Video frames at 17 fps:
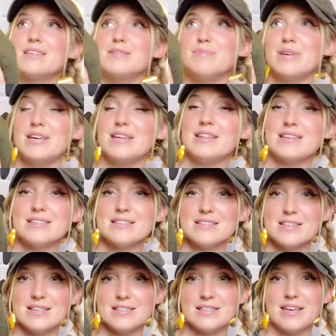To me, this is
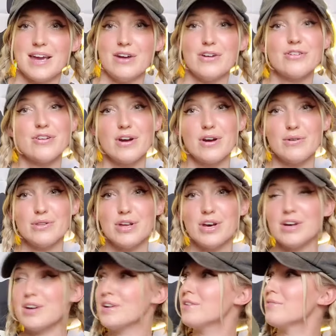a scarecrow
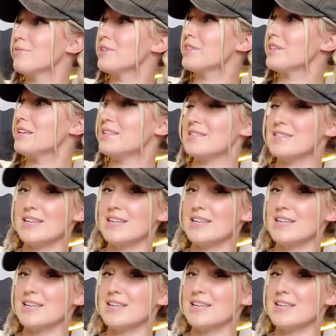look with these,